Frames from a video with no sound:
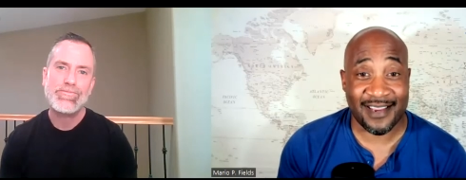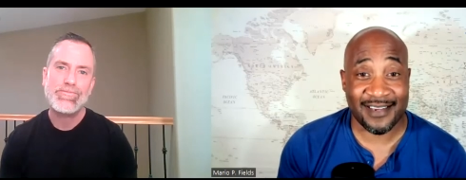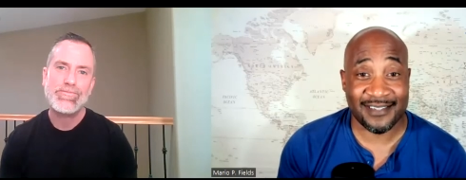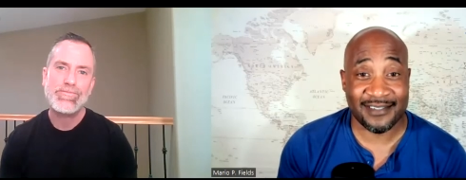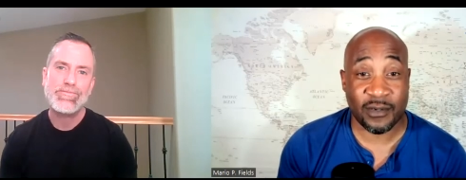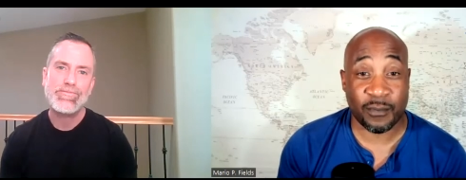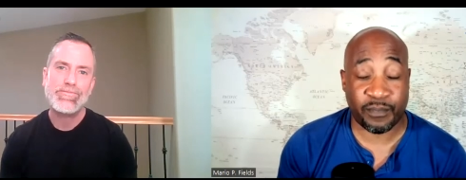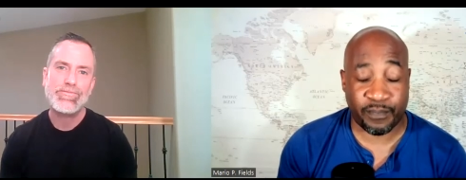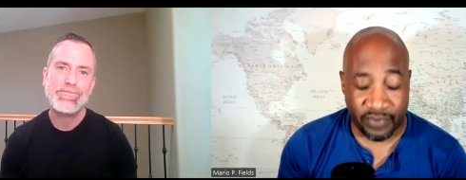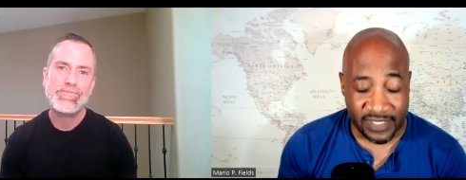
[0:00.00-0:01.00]
Speaker 1: and
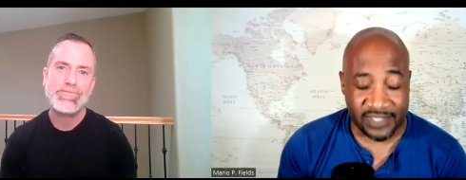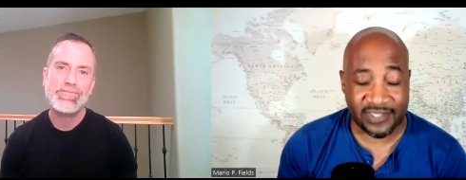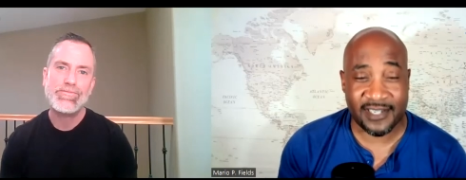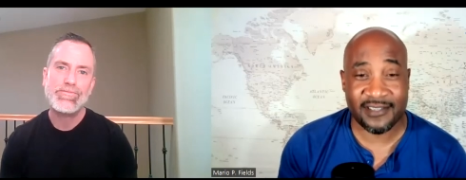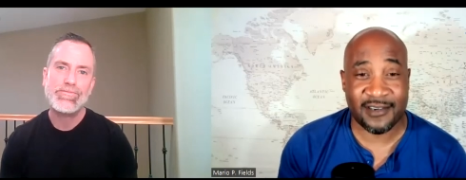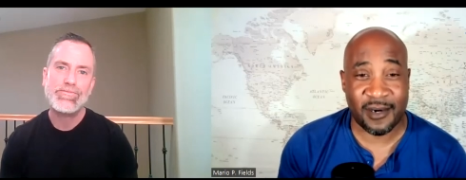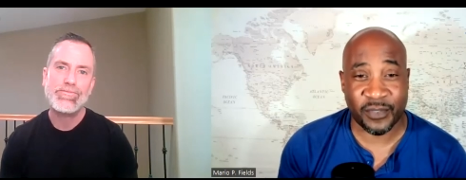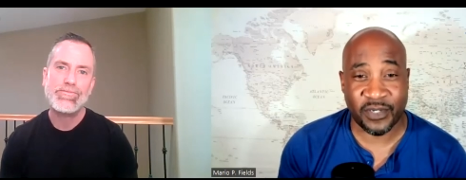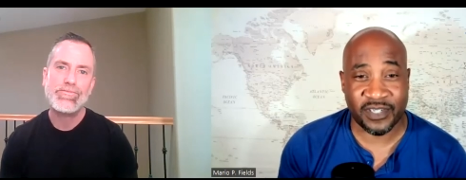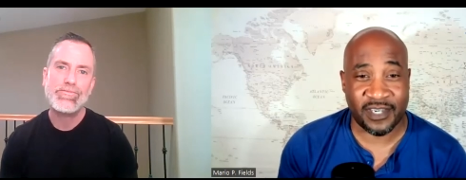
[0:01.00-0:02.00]
appreciate you
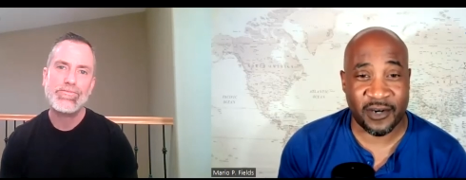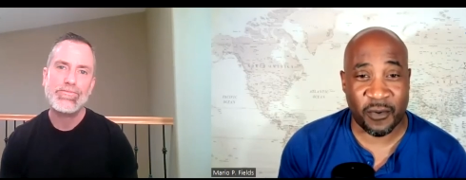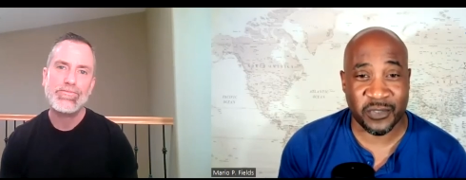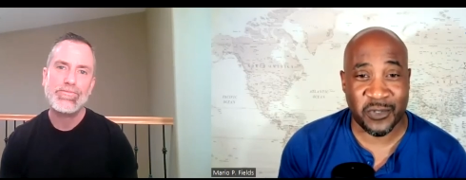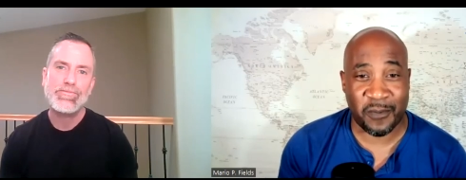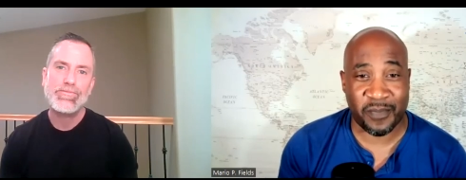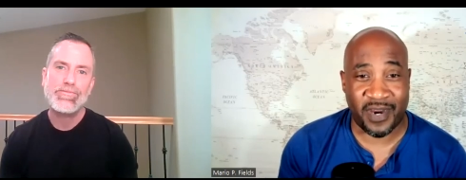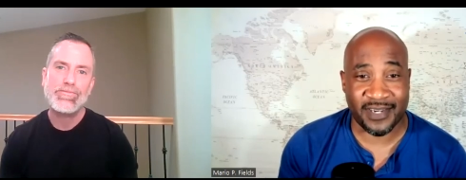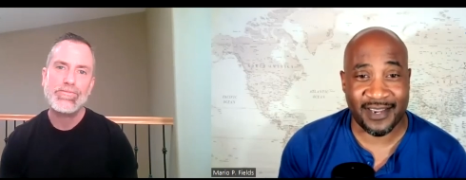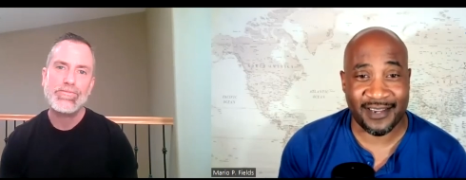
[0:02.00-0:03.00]
coming on, Unarmored Talk
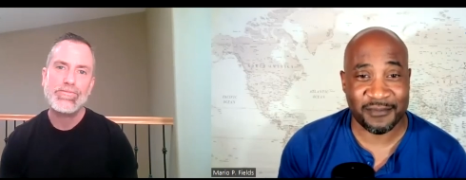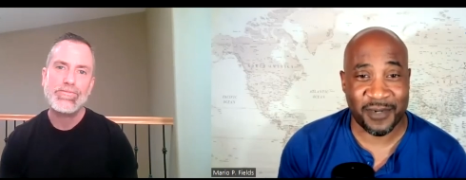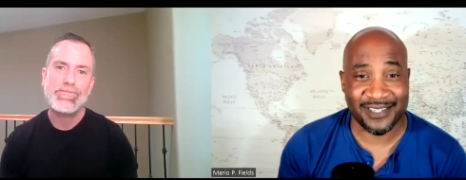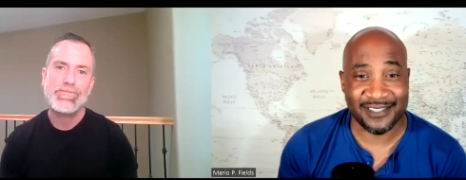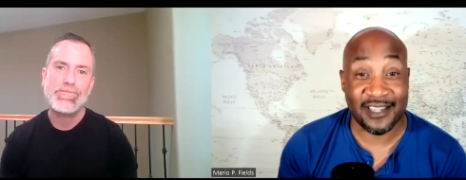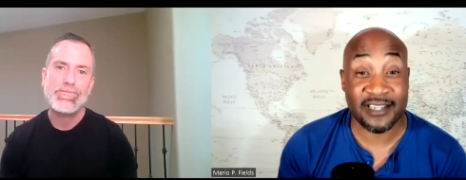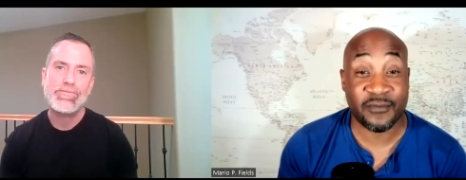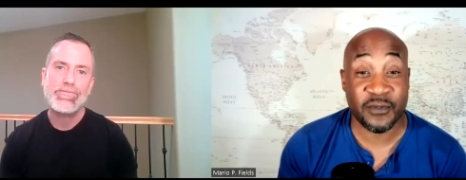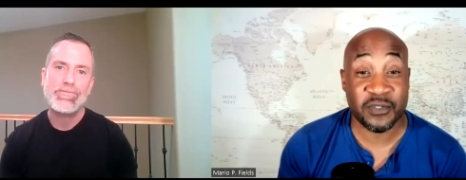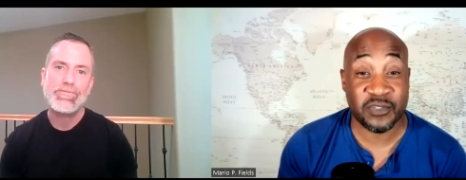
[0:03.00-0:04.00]
podcast, Mike. Thanks
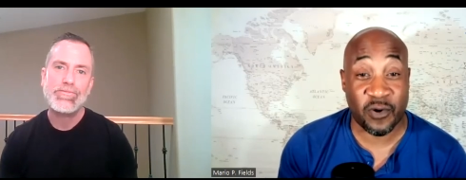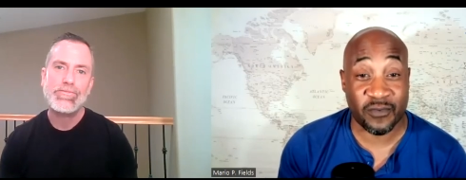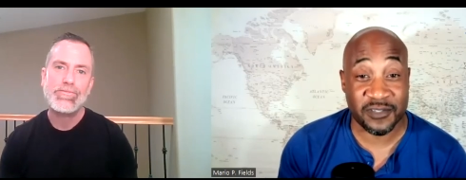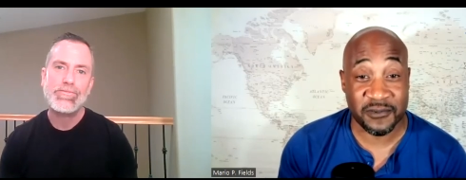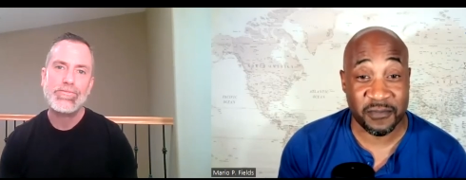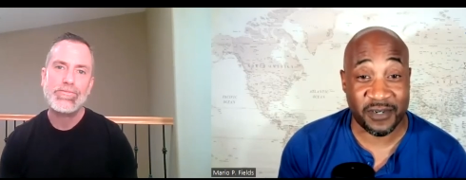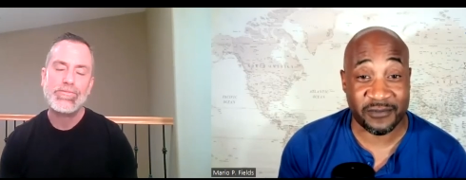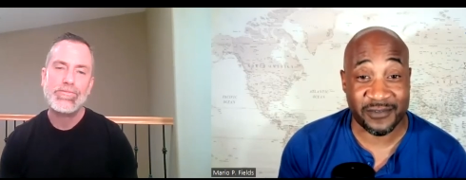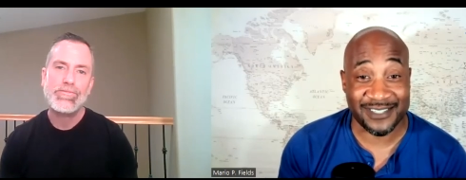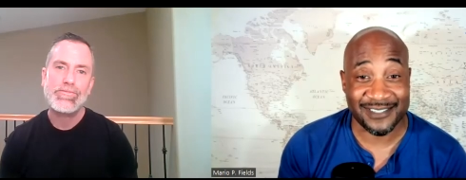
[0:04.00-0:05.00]
for your service too, my
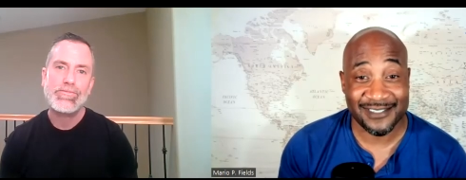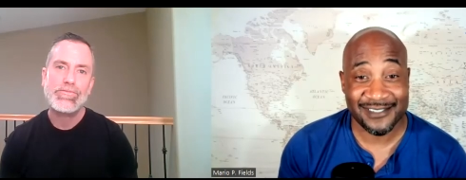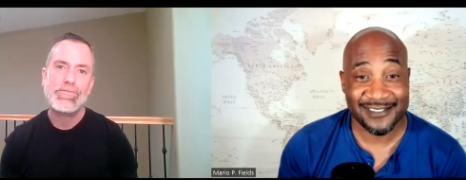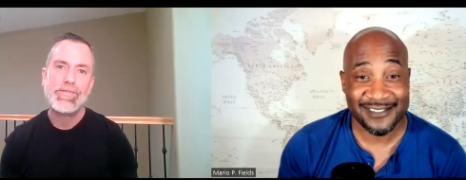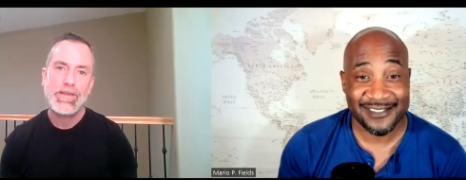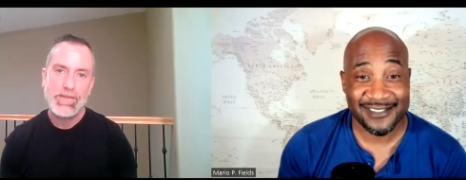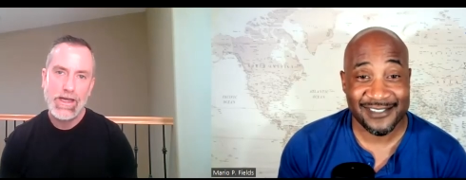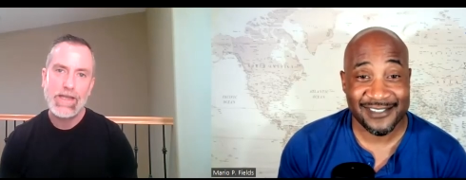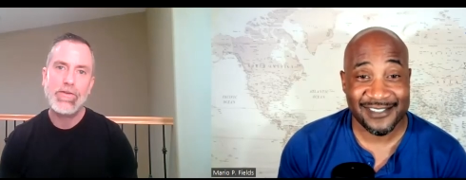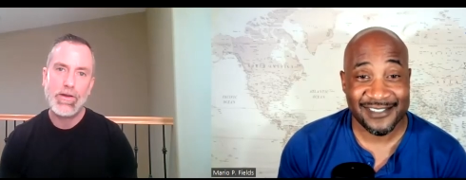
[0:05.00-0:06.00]
friend.
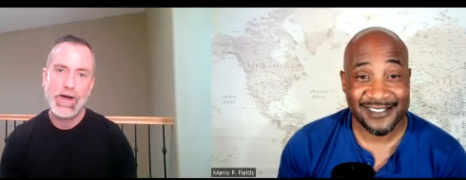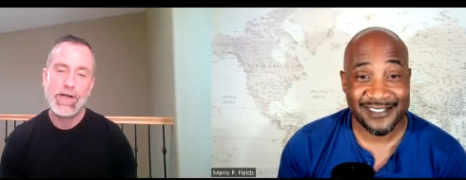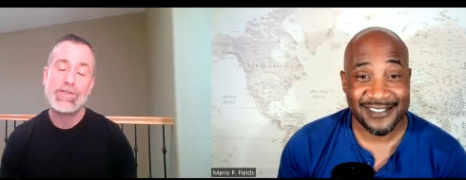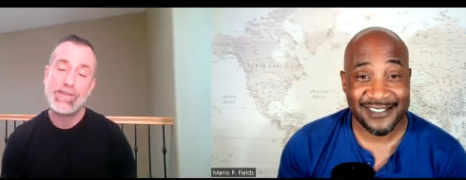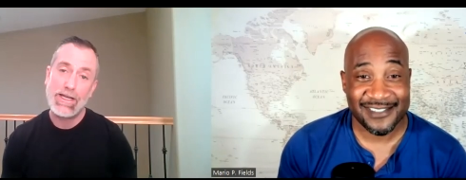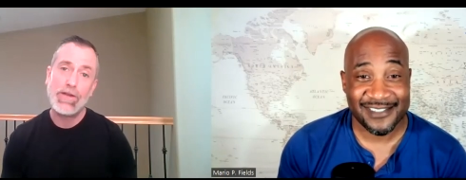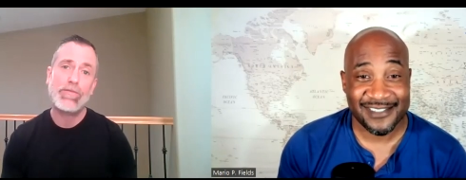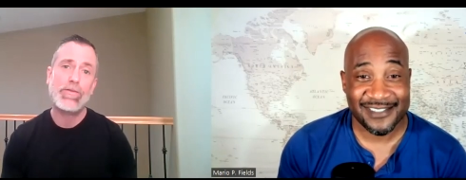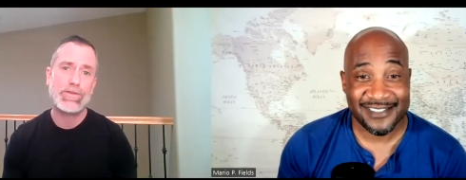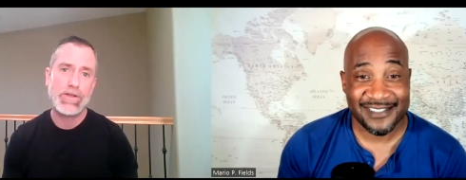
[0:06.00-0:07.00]
Speaker 2: Thank you very much, and thank you
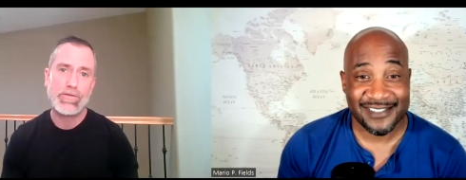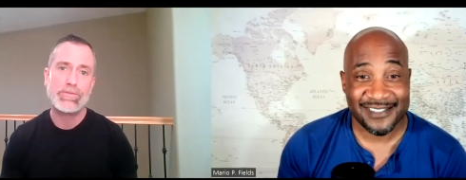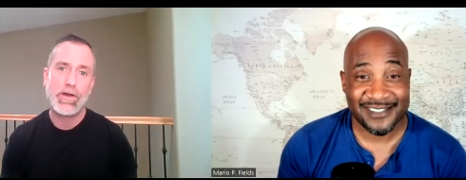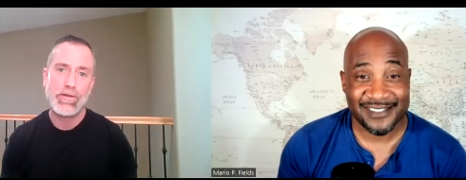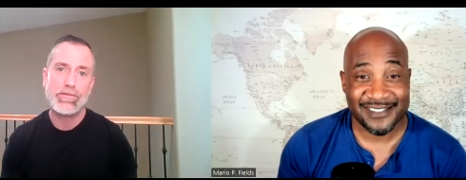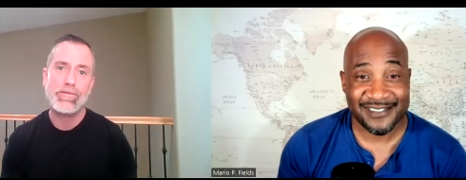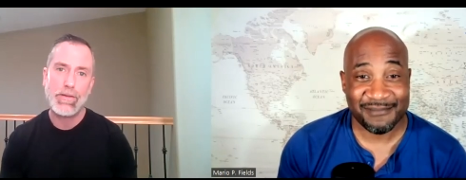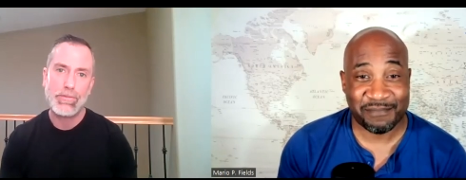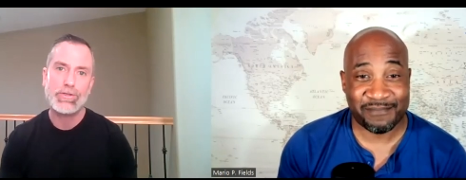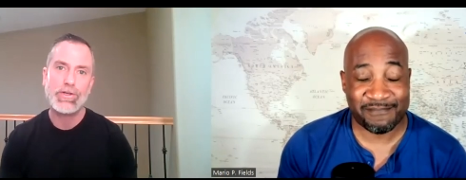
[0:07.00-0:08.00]
for your service, brother. I
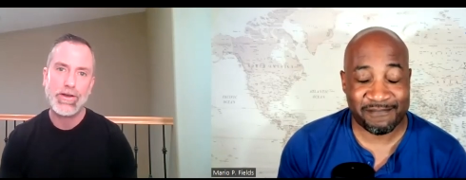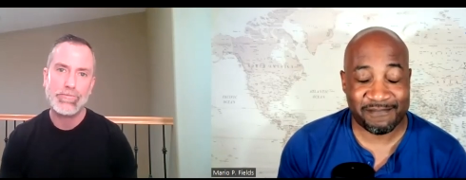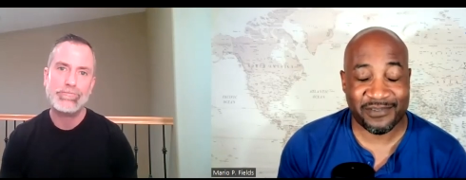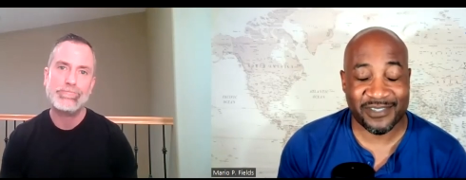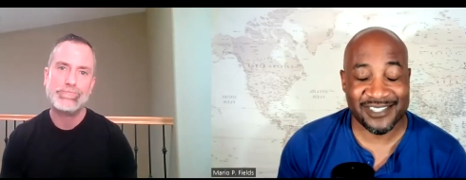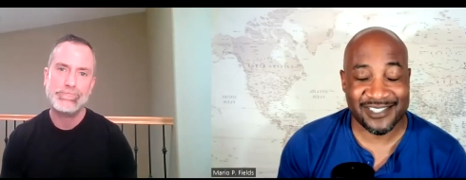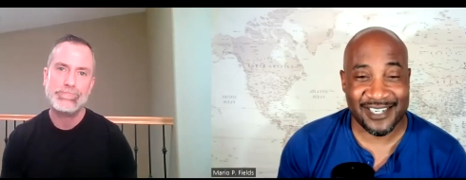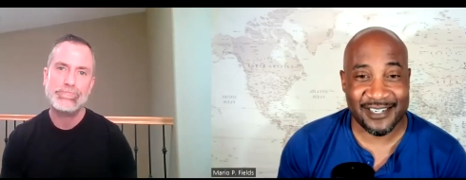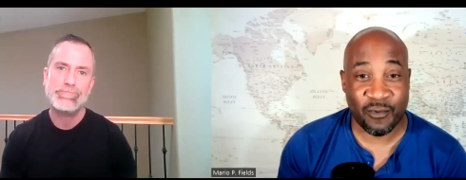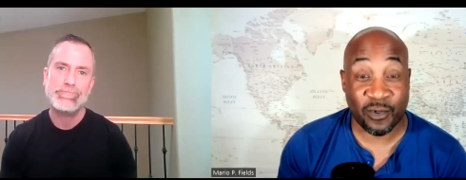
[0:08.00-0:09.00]
appreciate it.
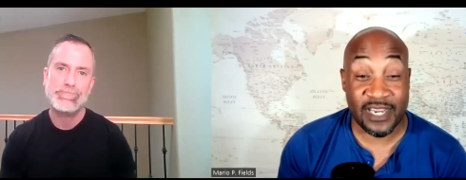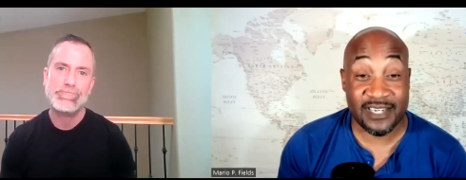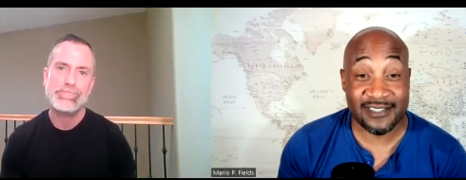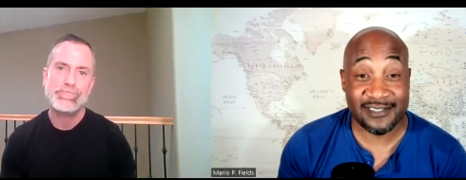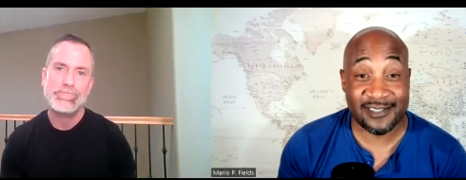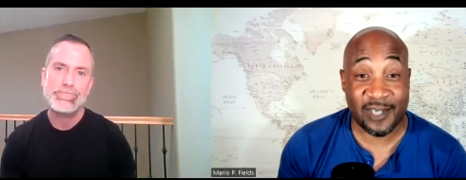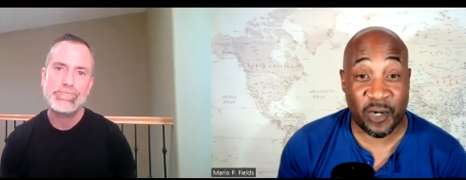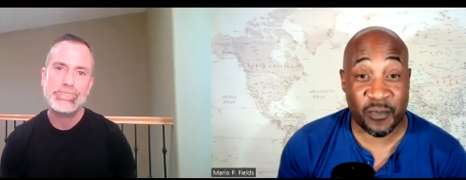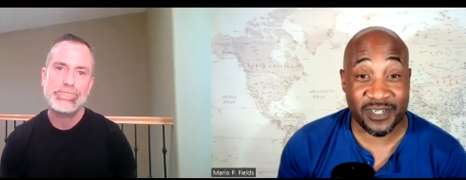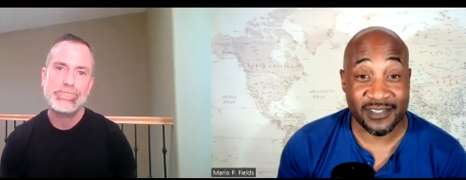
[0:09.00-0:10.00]
Speaker 1: Appreciate you. Well, ladies and
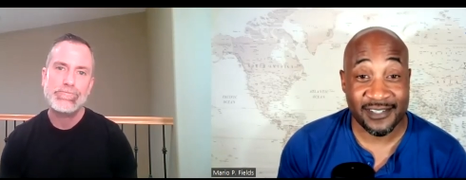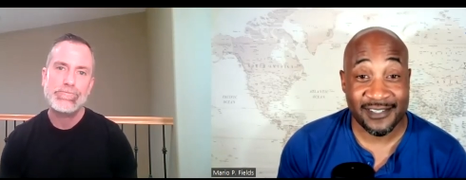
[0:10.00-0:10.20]
gentlemen,